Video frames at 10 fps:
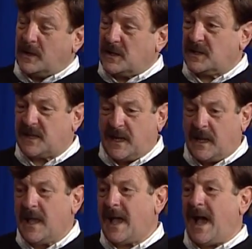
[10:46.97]
It's like
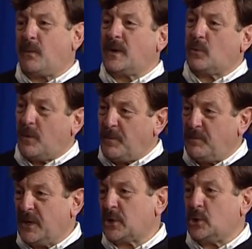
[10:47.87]
saying, I want to grow up
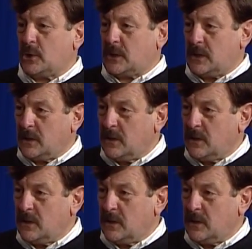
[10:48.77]
and be a cook.